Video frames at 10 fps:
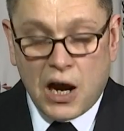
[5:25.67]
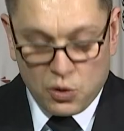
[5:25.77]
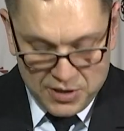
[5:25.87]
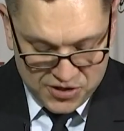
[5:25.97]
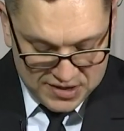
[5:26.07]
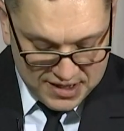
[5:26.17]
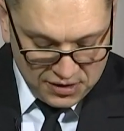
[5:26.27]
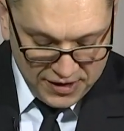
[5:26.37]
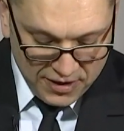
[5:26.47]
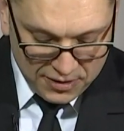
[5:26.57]
Our mission is
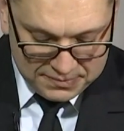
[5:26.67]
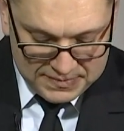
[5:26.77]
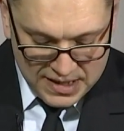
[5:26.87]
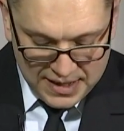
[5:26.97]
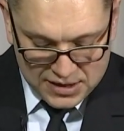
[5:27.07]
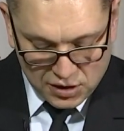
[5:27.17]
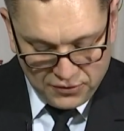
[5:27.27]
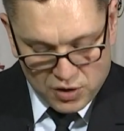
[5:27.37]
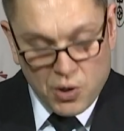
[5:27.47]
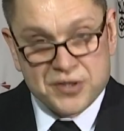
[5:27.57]
clear
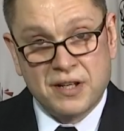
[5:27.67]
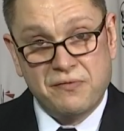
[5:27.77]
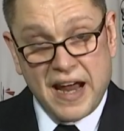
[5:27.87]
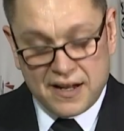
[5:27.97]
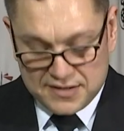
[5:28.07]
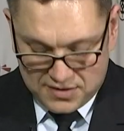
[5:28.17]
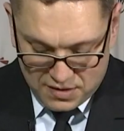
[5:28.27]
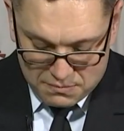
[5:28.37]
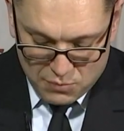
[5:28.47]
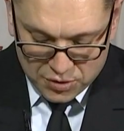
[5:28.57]
deliver the most advanced,
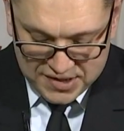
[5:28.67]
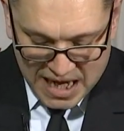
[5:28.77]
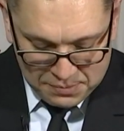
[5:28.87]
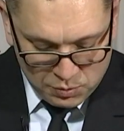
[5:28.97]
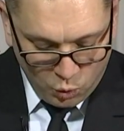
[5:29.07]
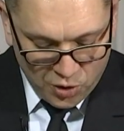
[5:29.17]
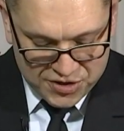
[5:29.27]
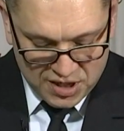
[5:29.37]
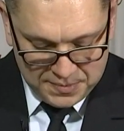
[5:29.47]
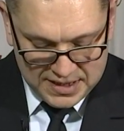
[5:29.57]
most capable
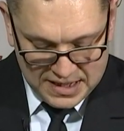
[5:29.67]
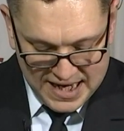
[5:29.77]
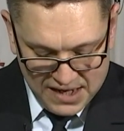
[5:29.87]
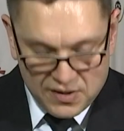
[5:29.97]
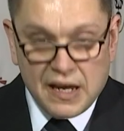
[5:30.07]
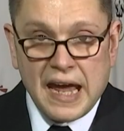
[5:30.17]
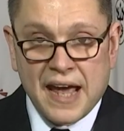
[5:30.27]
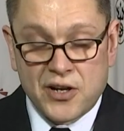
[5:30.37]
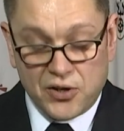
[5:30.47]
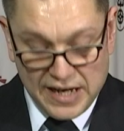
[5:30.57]
warship to the Navy
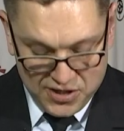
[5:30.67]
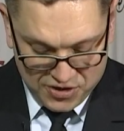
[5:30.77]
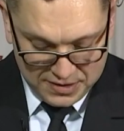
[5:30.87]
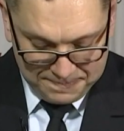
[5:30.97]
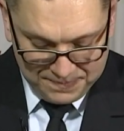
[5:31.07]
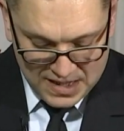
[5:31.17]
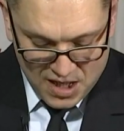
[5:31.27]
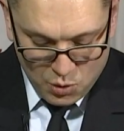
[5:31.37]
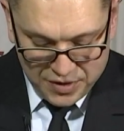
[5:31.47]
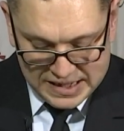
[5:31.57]
and our nation,
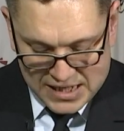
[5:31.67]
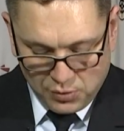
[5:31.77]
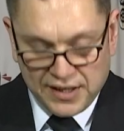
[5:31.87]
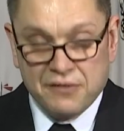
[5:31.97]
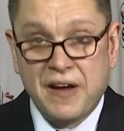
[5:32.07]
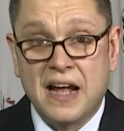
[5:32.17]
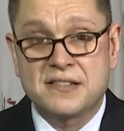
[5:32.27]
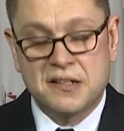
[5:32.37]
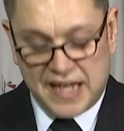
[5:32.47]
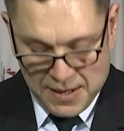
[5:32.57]
with an equally
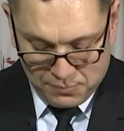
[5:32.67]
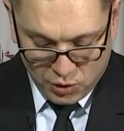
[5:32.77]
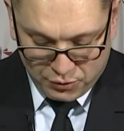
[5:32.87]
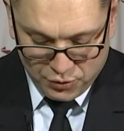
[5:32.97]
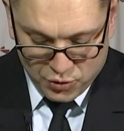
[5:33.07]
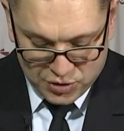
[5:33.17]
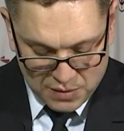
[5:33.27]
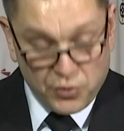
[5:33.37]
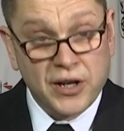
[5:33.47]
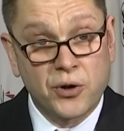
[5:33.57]
advanced and capable crew
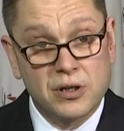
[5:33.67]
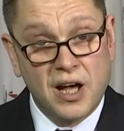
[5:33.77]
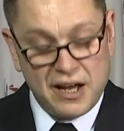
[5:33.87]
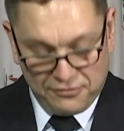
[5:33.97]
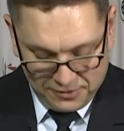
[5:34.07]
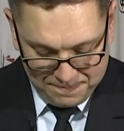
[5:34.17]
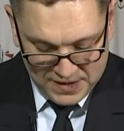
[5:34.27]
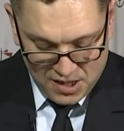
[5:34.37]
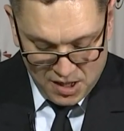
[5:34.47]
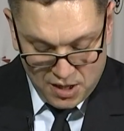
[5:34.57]
to bring her to life.
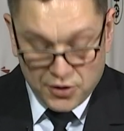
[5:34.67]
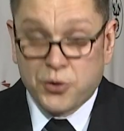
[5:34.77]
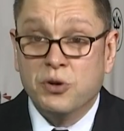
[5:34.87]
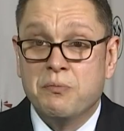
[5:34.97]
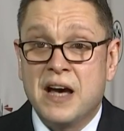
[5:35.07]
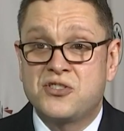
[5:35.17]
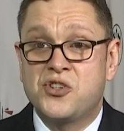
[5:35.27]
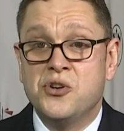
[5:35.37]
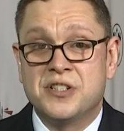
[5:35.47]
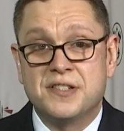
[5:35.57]
The crew of
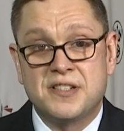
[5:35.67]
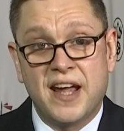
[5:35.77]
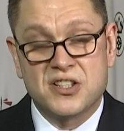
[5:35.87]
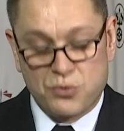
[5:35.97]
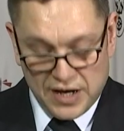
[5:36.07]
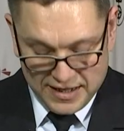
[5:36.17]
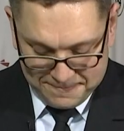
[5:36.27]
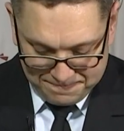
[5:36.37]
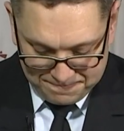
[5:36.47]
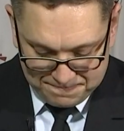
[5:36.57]
Massachusetts stands
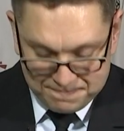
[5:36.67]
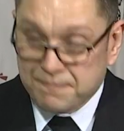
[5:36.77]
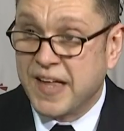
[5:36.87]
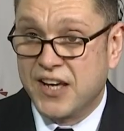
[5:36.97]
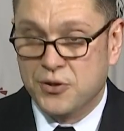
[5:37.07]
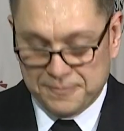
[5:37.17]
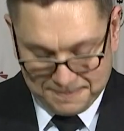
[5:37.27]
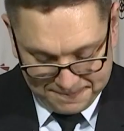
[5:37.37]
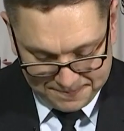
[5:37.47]
ready. Thank you.